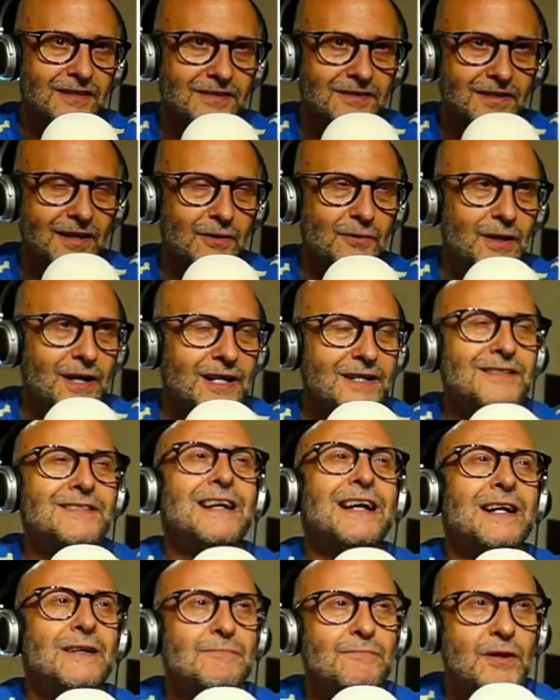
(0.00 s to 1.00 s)
So
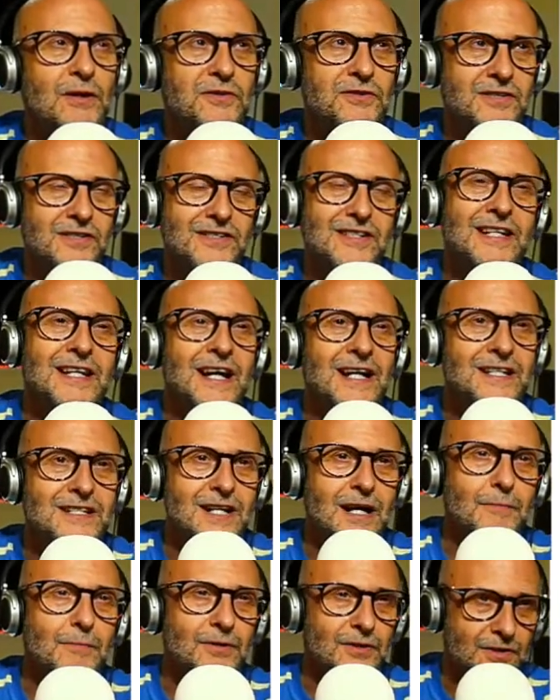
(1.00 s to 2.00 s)
now most
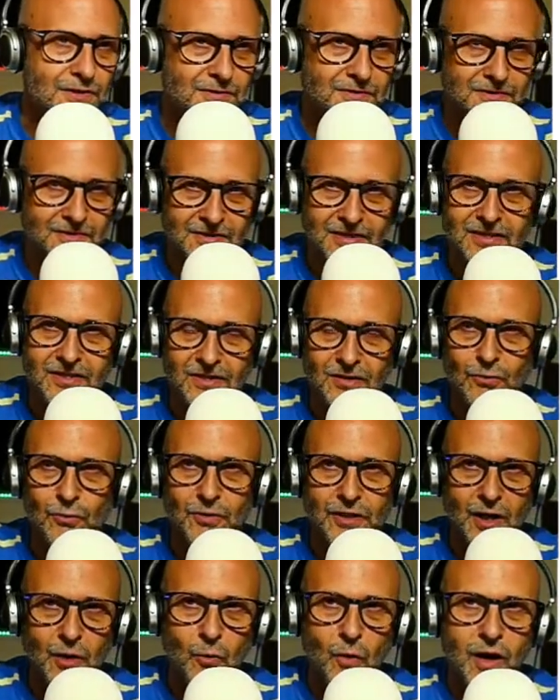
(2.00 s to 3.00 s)
DAWs, digital
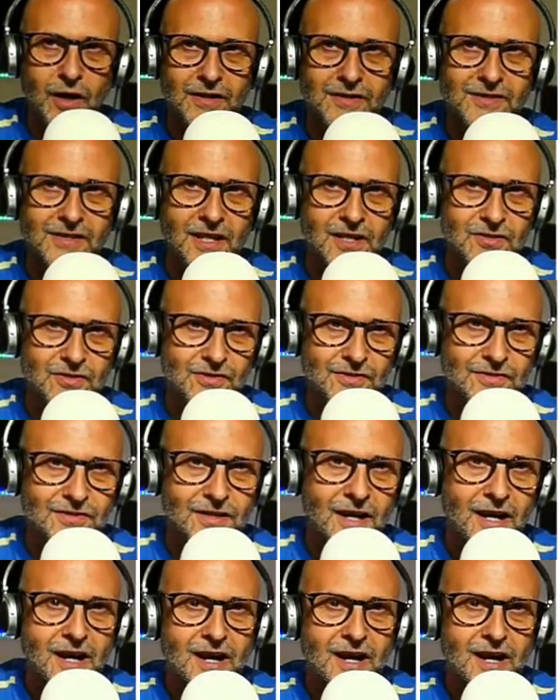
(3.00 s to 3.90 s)
audio workstations,